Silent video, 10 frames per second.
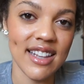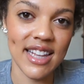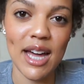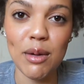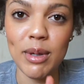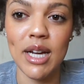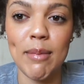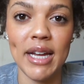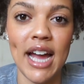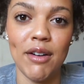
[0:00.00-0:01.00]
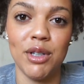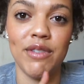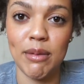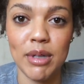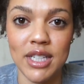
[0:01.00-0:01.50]
that'll be coming out
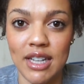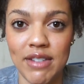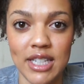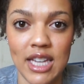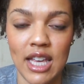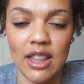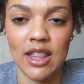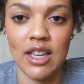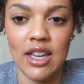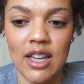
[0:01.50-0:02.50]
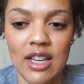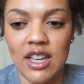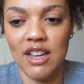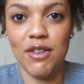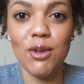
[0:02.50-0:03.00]
November
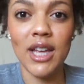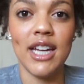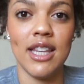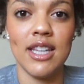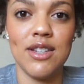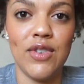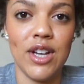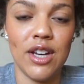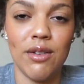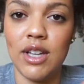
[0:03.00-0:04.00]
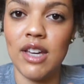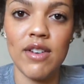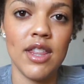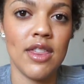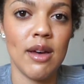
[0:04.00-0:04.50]
17th. If you liked this video, give
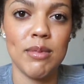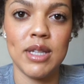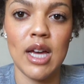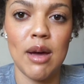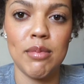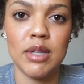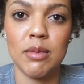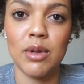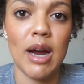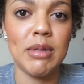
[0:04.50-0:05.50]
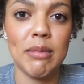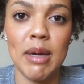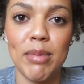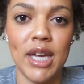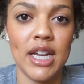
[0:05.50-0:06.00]
it a thumbs up, subscribe to
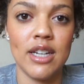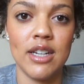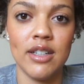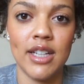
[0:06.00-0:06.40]
my page.